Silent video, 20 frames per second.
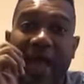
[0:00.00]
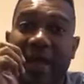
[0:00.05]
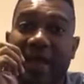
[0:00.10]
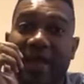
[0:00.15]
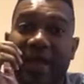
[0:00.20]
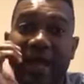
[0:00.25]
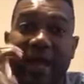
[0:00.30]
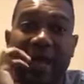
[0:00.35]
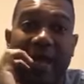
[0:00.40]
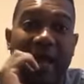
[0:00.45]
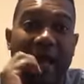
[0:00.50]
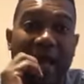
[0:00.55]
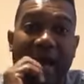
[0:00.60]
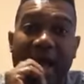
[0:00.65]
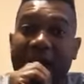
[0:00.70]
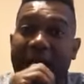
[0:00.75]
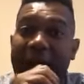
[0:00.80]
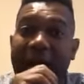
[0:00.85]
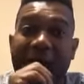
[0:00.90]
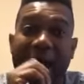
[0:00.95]
and uh,
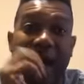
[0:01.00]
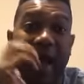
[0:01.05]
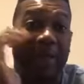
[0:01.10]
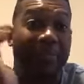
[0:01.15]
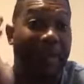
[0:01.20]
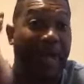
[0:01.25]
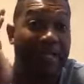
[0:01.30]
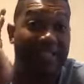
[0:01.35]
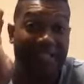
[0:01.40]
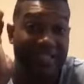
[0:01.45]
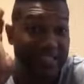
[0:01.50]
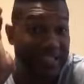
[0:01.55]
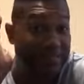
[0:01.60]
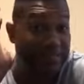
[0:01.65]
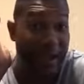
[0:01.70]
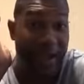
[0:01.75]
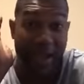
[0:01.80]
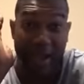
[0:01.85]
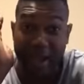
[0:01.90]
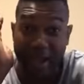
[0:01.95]
I, I I just did
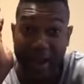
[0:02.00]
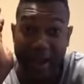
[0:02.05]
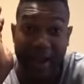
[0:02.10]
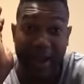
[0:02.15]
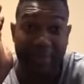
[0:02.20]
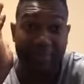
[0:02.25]
my hair.